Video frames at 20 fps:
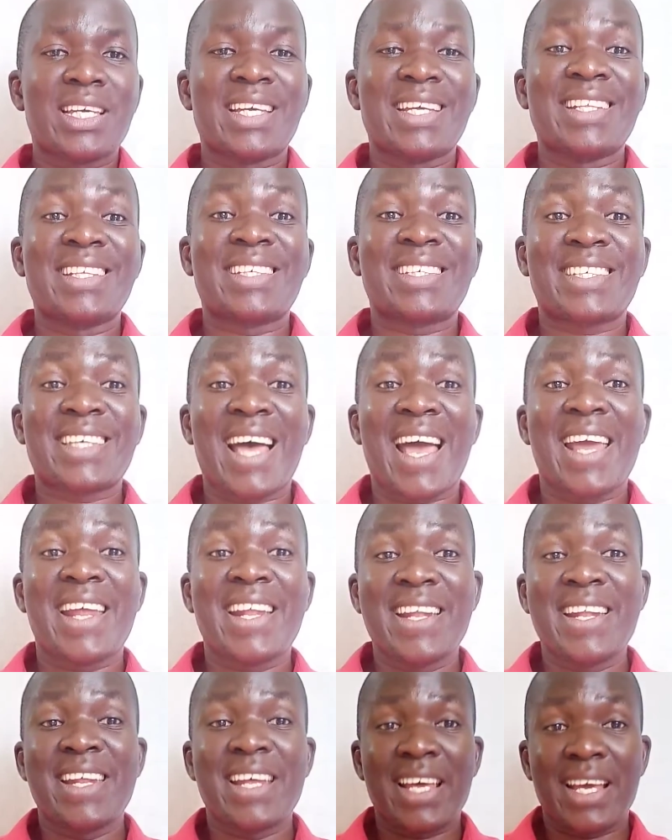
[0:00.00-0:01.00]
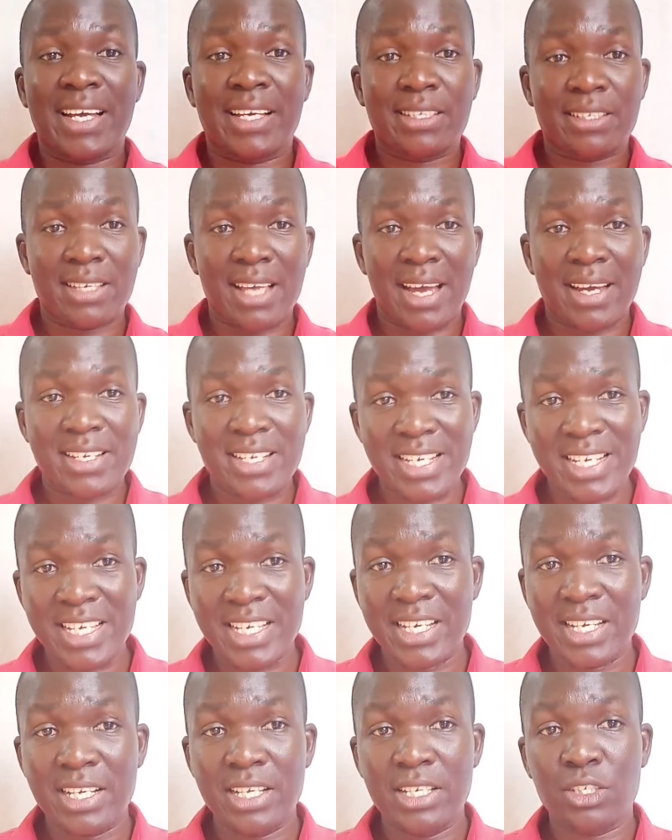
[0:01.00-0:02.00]
in signed exact
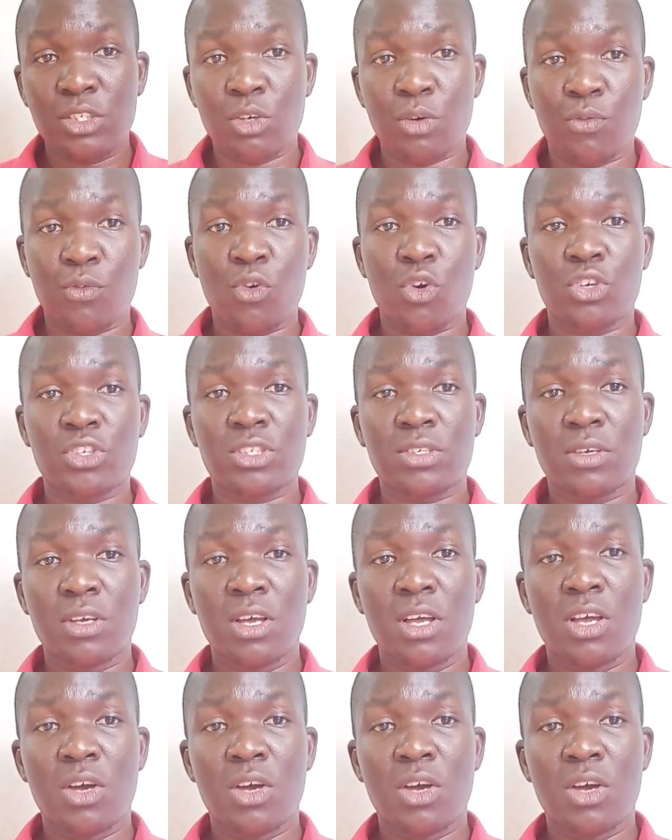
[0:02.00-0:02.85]
English, of course,